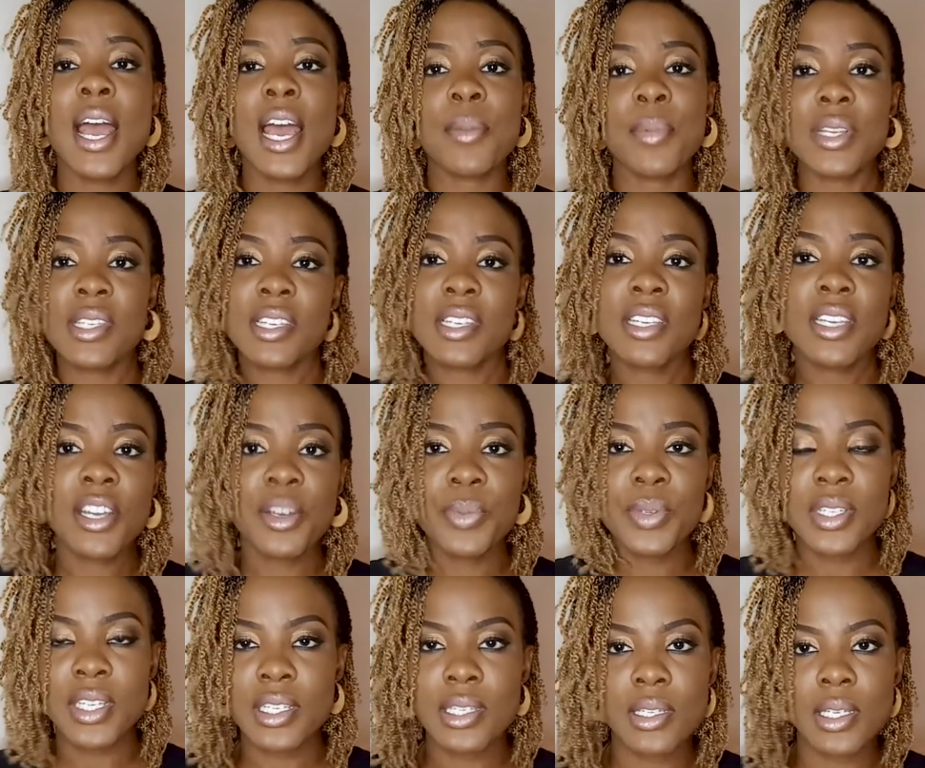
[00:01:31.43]
and my skincare
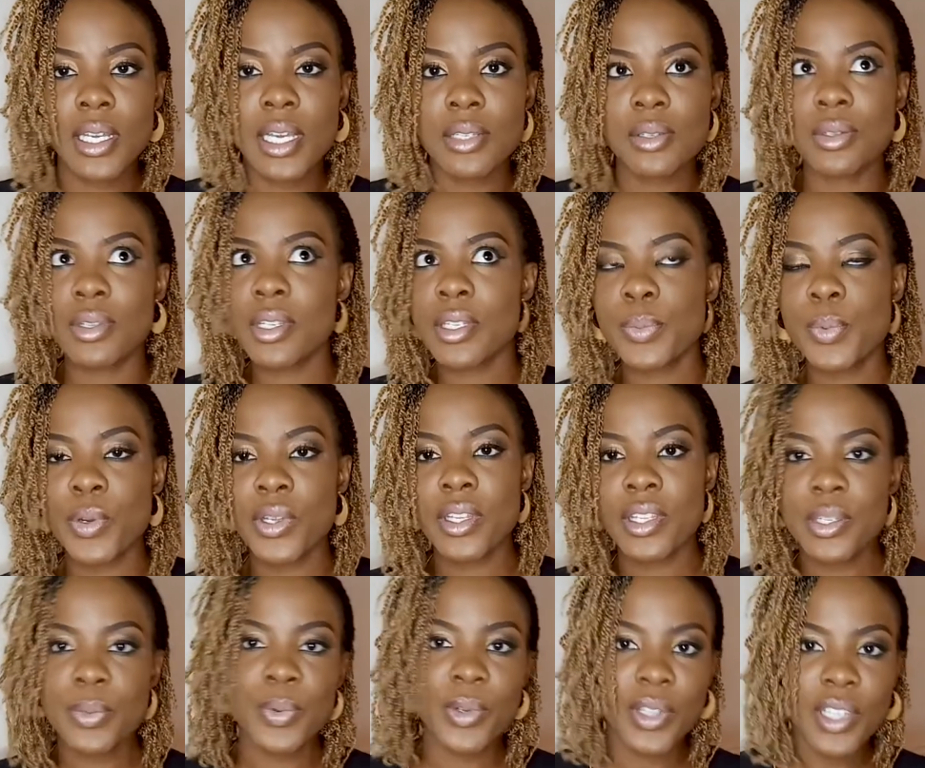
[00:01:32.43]
business didn't get to this point
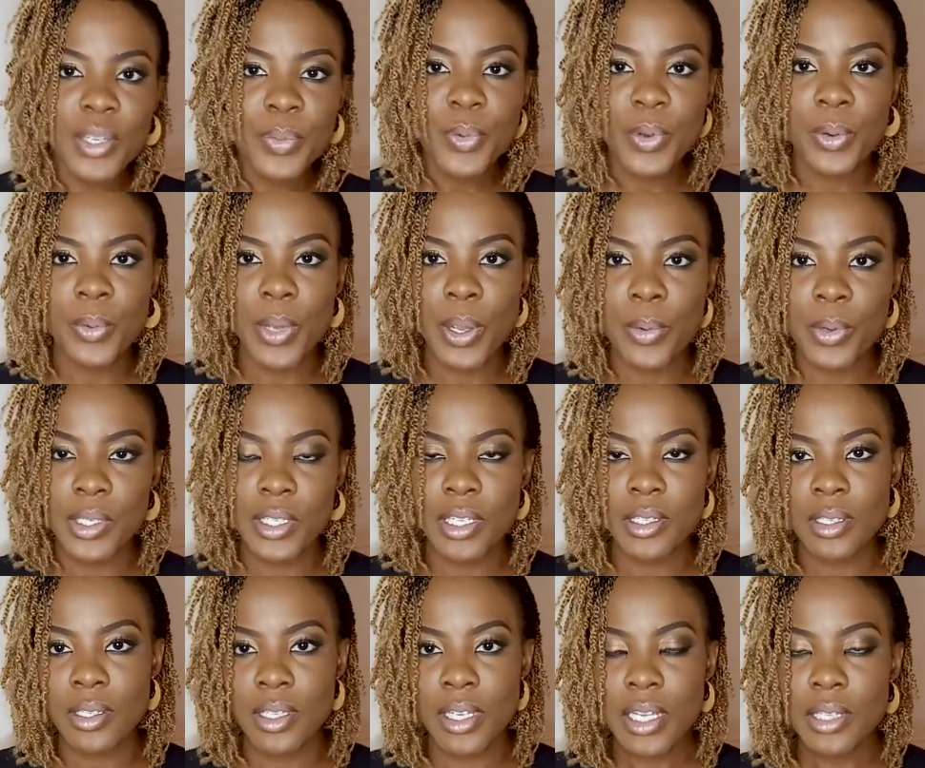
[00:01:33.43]
where I
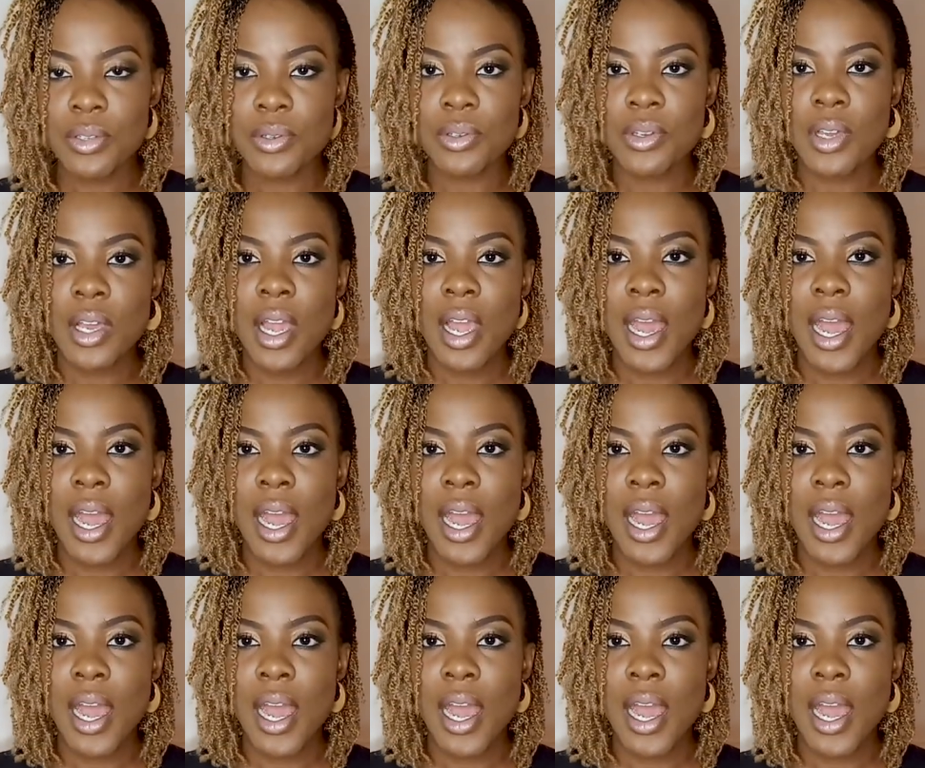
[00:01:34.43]
wanted it to get to,